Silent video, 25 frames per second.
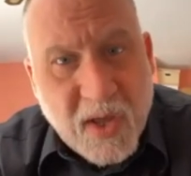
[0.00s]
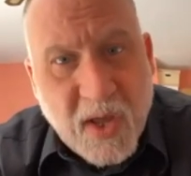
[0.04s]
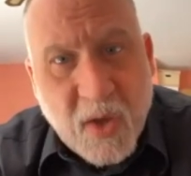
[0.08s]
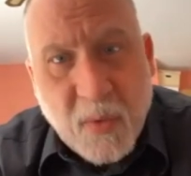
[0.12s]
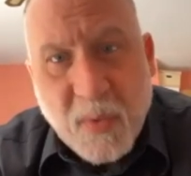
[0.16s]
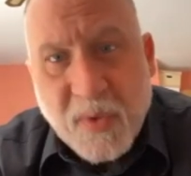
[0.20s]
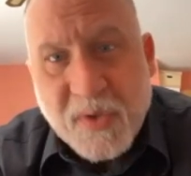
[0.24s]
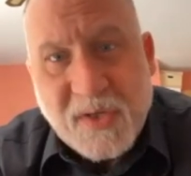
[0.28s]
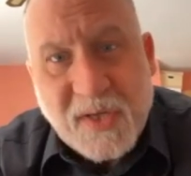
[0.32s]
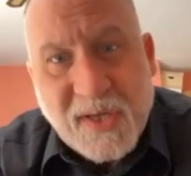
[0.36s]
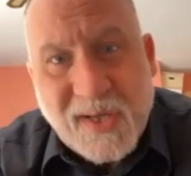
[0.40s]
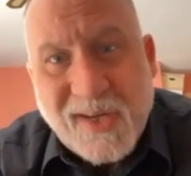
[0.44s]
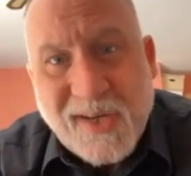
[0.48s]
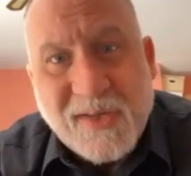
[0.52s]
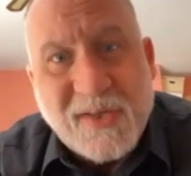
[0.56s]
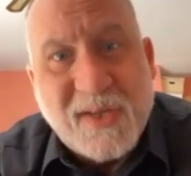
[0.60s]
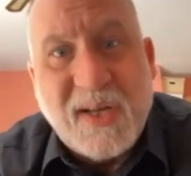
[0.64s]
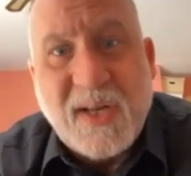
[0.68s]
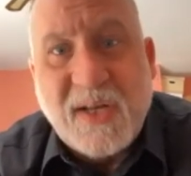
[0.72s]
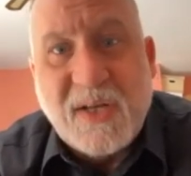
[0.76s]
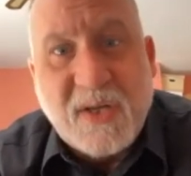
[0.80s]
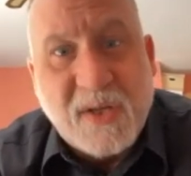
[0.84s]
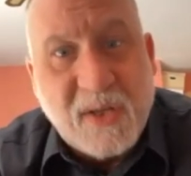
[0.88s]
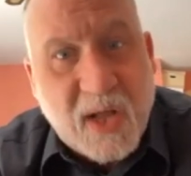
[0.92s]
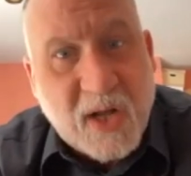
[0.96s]
It was seen as an
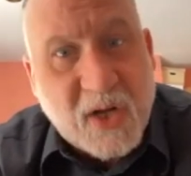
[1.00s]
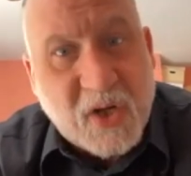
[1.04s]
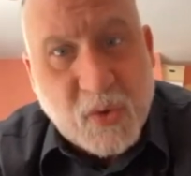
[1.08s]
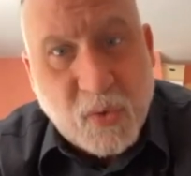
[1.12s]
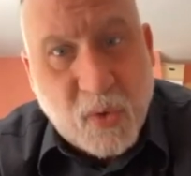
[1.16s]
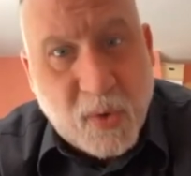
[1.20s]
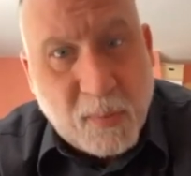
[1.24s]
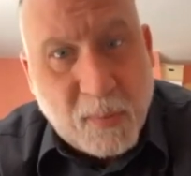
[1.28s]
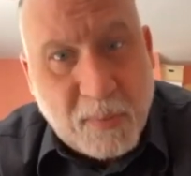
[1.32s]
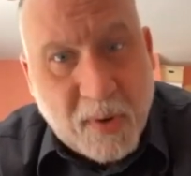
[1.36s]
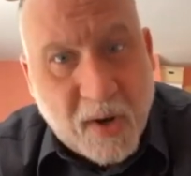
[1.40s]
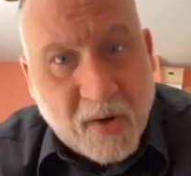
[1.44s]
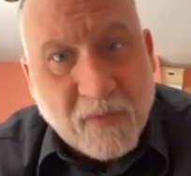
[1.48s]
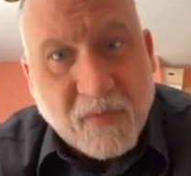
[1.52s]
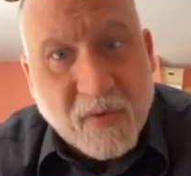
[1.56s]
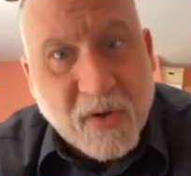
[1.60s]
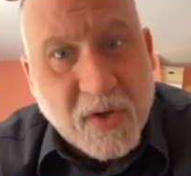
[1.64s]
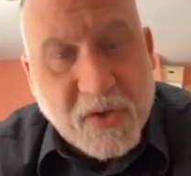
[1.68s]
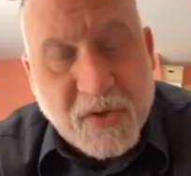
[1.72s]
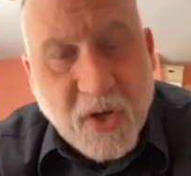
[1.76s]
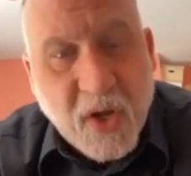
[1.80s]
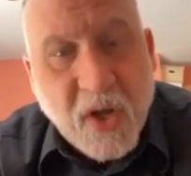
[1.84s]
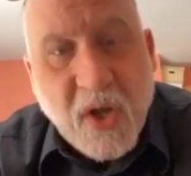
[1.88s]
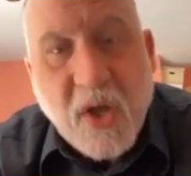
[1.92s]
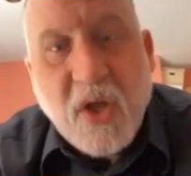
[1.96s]
intellectual
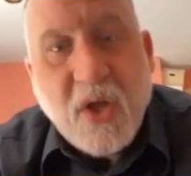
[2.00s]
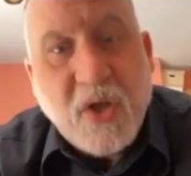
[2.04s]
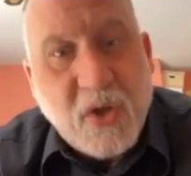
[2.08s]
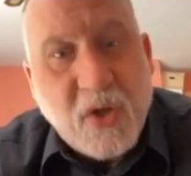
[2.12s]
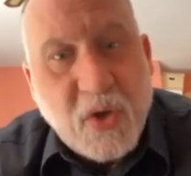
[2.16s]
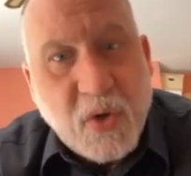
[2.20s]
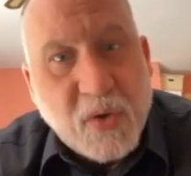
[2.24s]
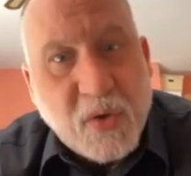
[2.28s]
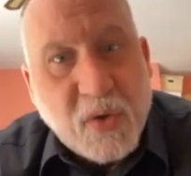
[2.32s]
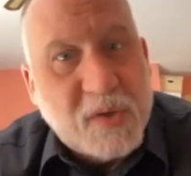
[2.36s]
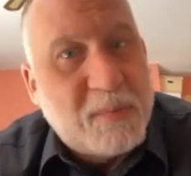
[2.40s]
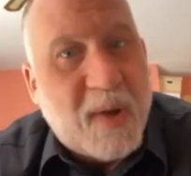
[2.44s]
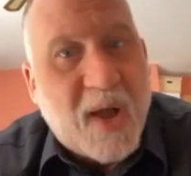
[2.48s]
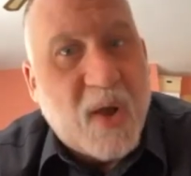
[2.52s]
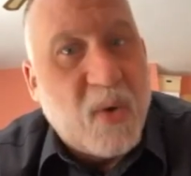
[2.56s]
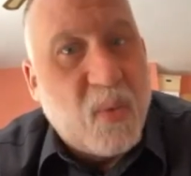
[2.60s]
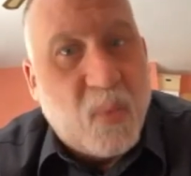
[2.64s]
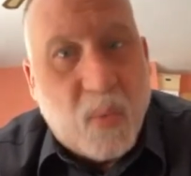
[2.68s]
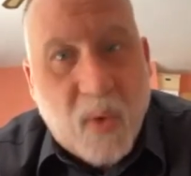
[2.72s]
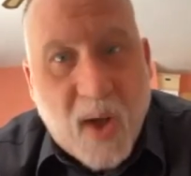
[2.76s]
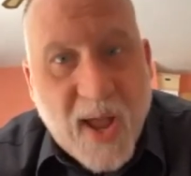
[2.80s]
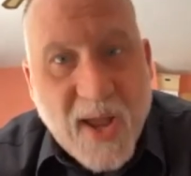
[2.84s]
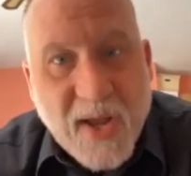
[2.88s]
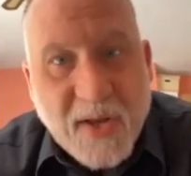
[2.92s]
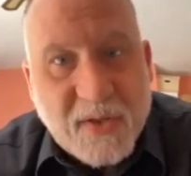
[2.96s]
beverage used by
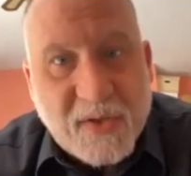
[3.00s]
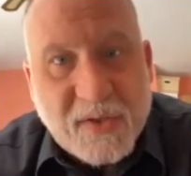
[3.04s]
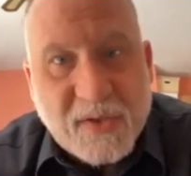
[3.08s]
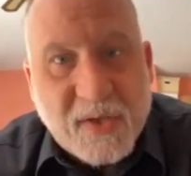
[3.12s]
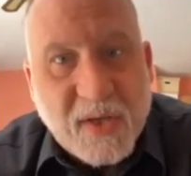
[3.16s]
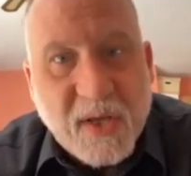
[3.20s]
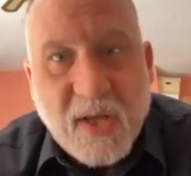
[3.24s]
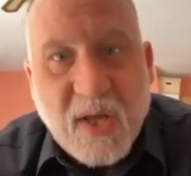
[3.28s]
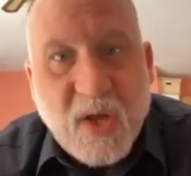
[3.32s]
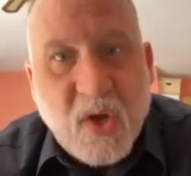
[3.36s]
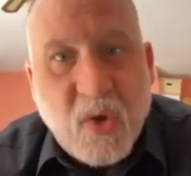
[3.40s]
whites,